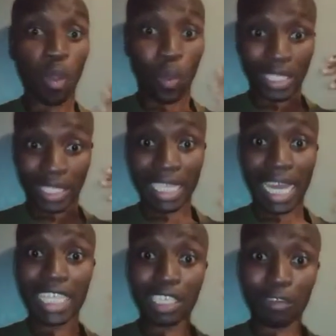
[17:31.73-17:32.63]
was just
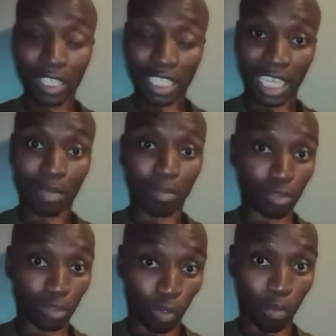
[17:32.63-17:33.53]
artificial
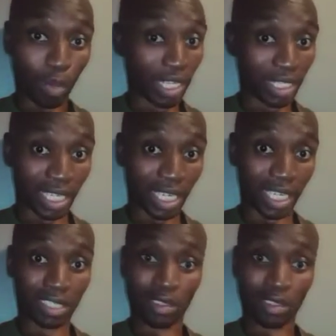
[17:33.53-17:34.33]
stock price increase.